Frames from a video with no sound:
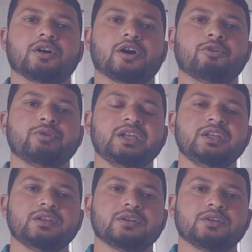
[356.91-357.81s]

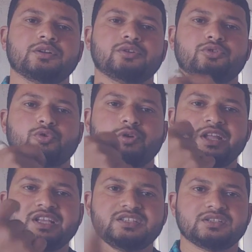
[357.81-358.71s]
ovary to
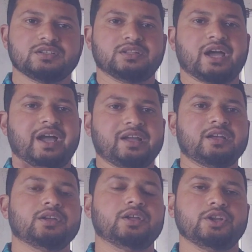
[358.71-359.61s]
release the egg
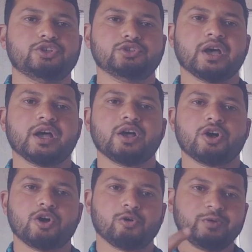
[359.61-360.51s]
into the
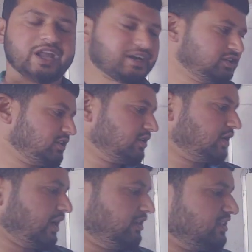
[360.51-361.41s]
oviduct.
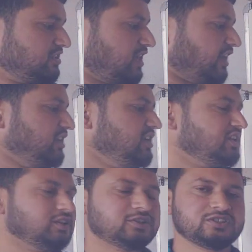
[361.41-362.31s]
And this
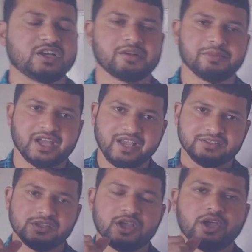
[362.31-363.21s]
technique is termed
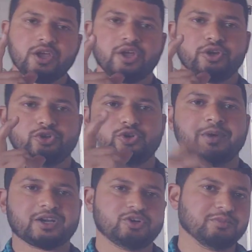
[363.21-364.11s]
as
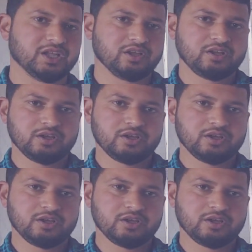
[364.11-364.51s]
tubectomy.